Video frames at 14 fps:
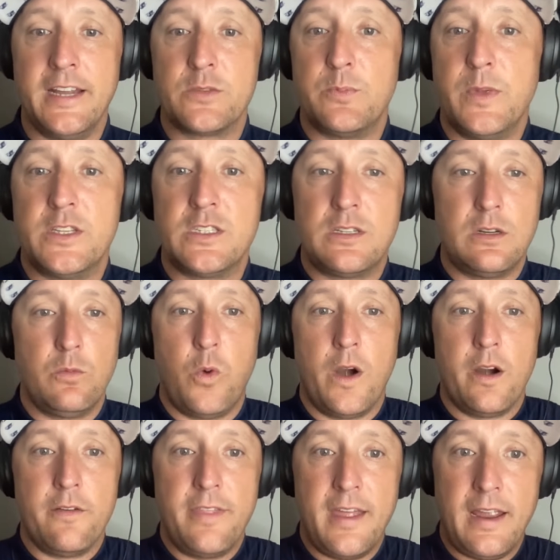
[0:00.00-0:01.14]
It's
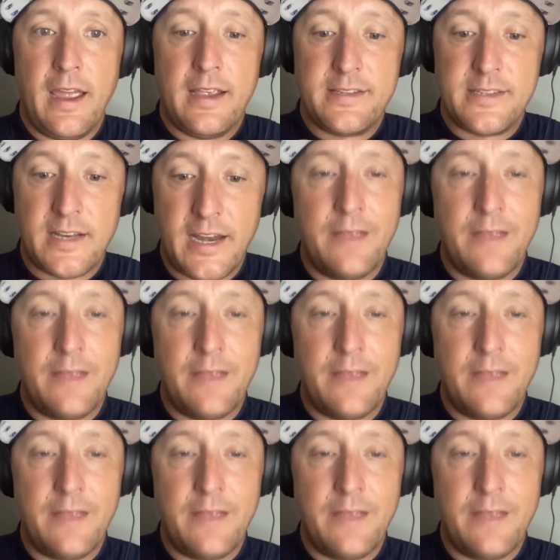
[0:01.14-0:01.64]
where it's an